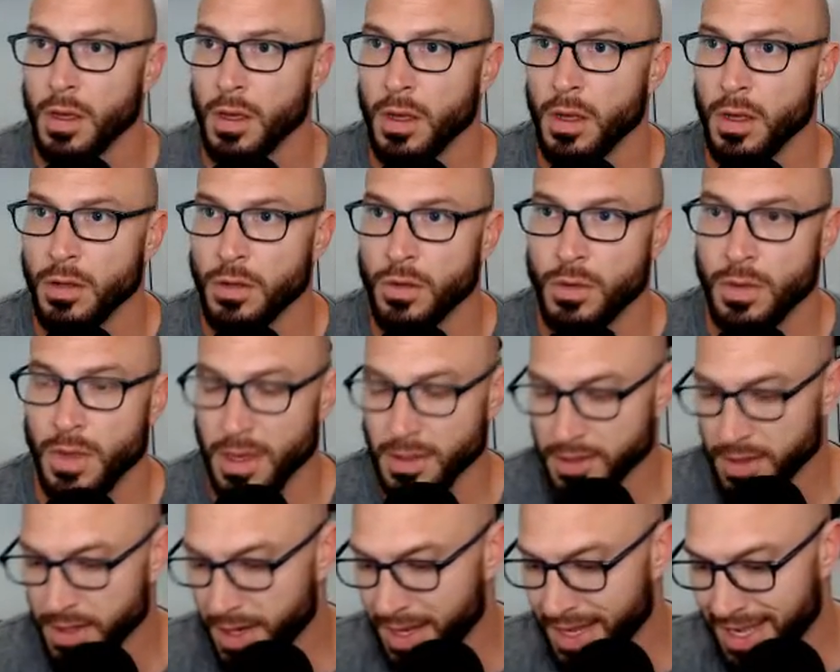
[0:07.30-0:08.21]

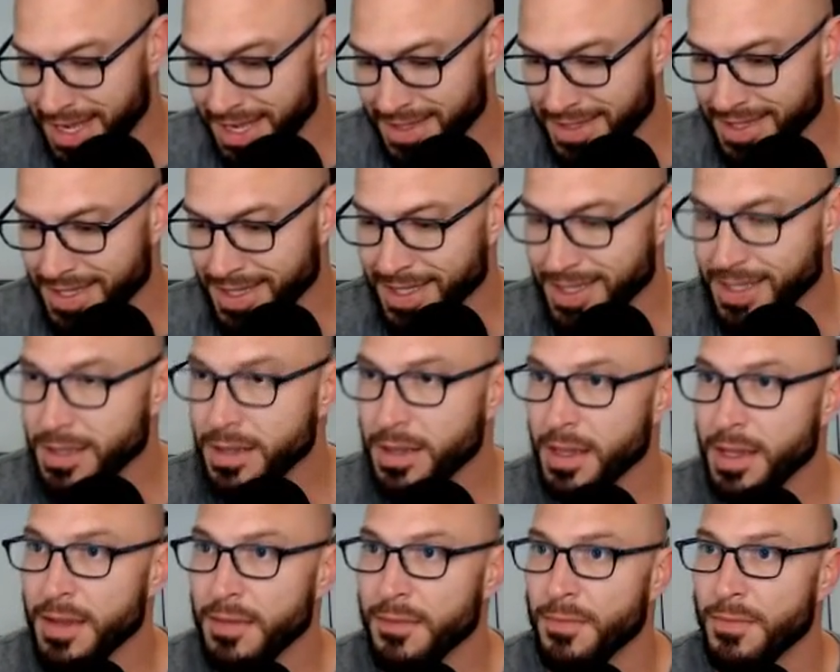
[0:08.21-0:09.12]
2018
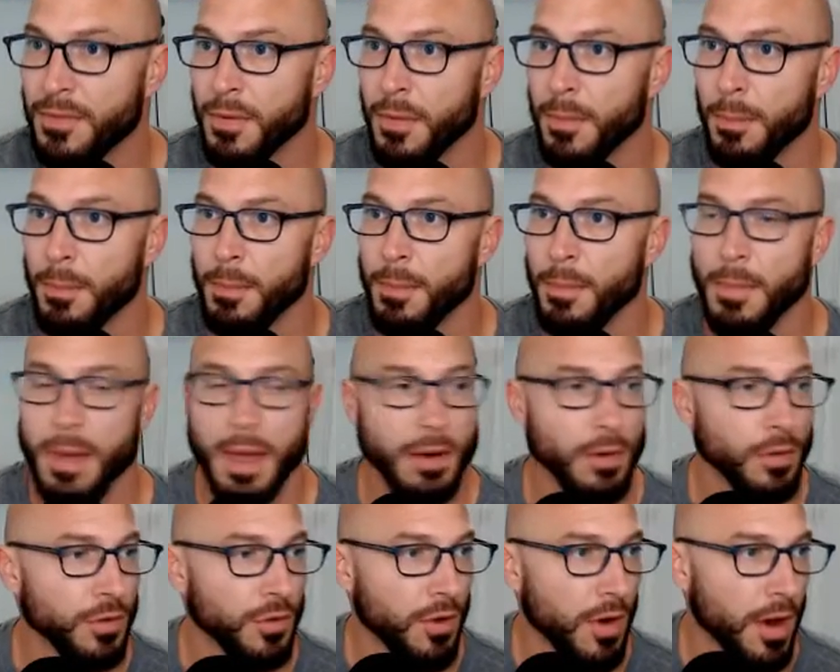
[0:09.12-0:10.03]
Leaf
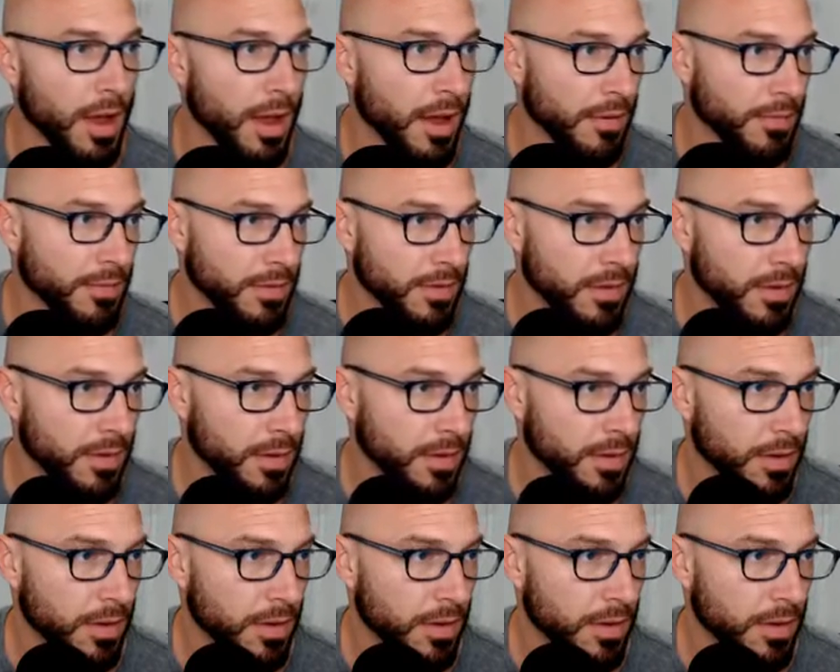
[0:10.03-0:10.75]
Metal Draft.